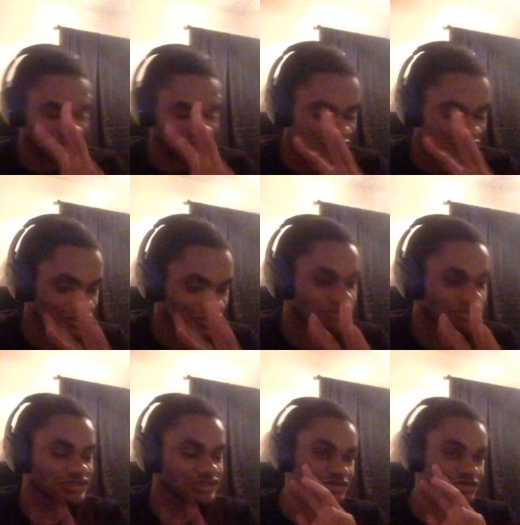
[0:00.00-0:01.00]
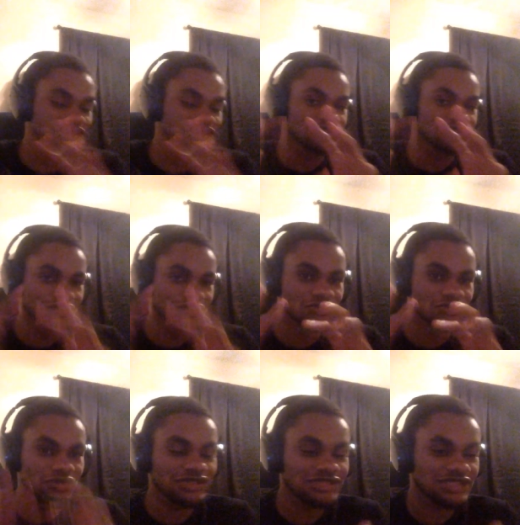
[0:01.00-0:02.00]
I'll close on this. The three
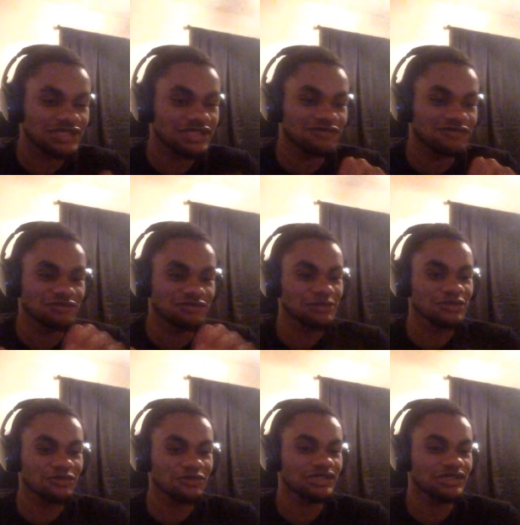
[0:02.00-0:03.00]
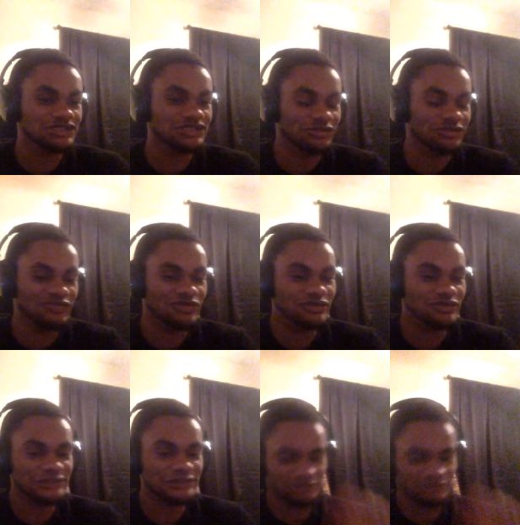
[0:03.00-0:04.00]
storylines I'd like for people to watch going
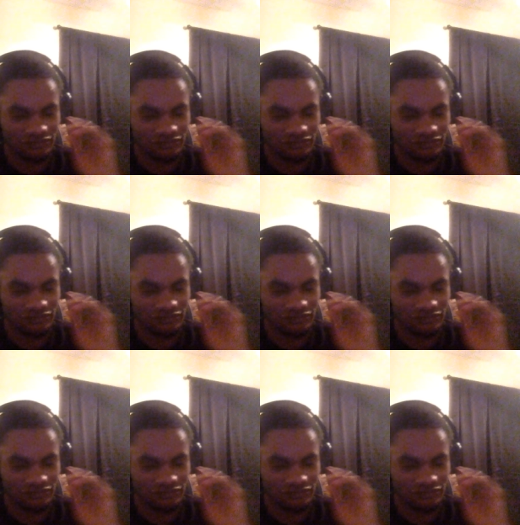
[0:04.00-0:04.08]
forward.